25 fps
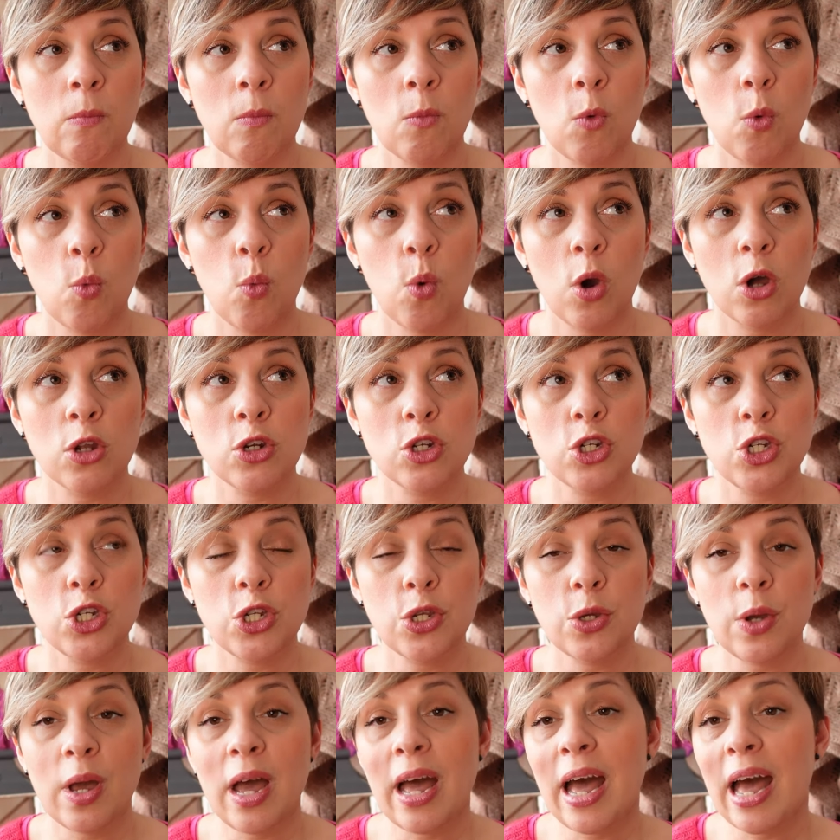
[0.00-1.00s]
want
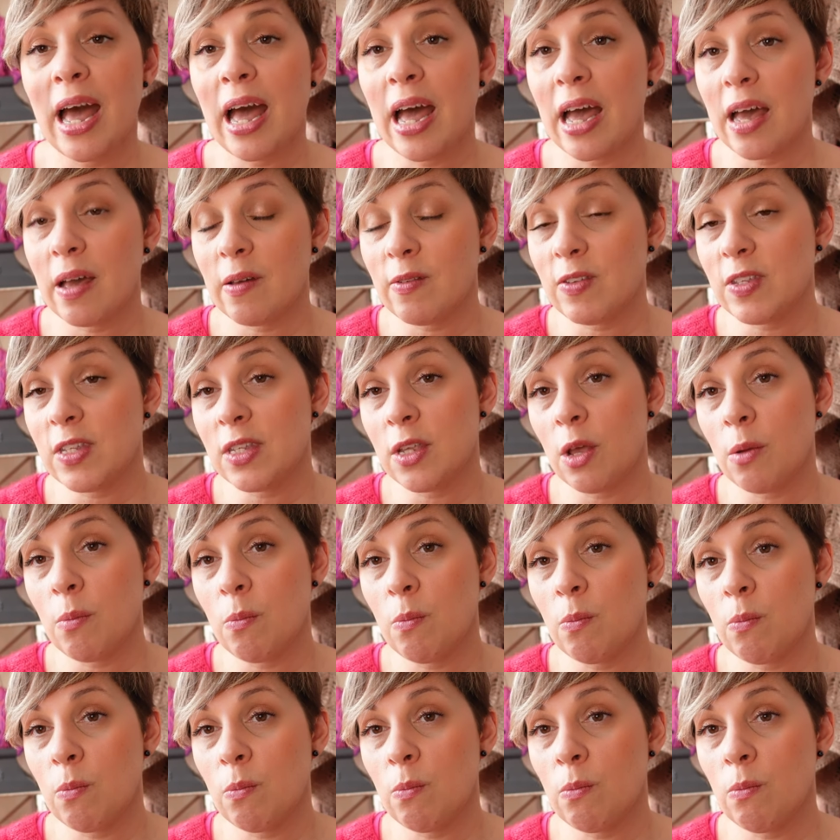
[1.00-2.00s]
to have
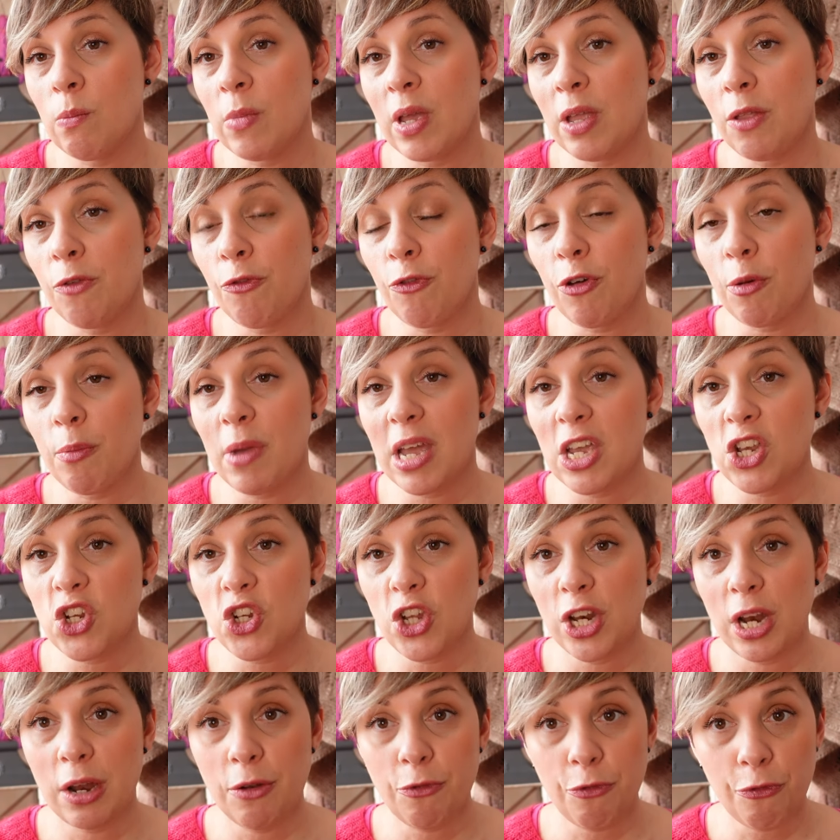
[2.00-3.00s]
some
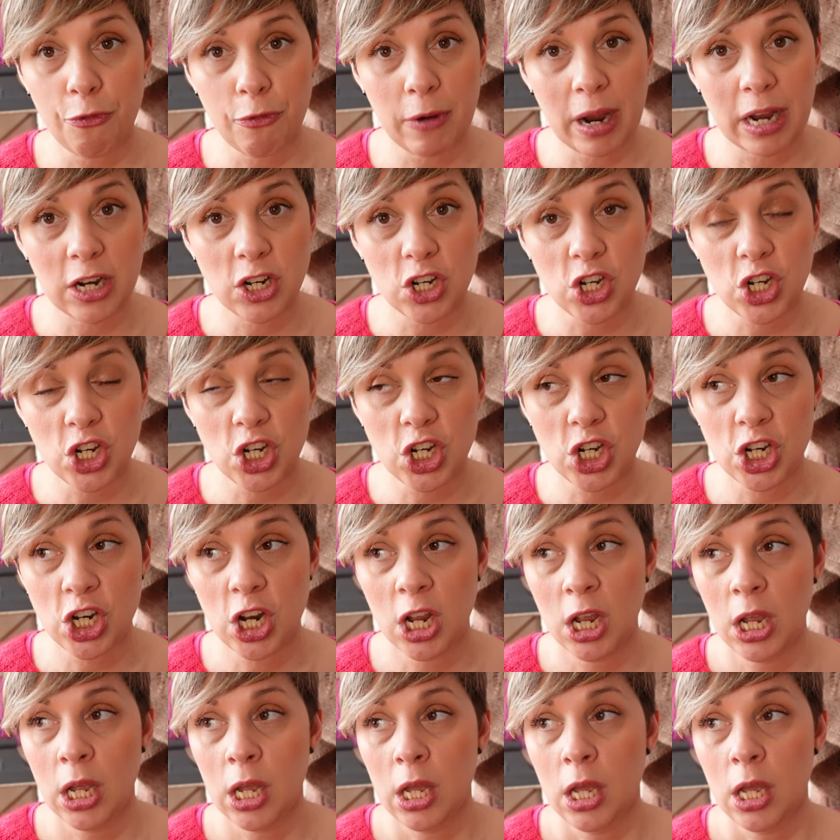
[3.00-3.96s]
information in French,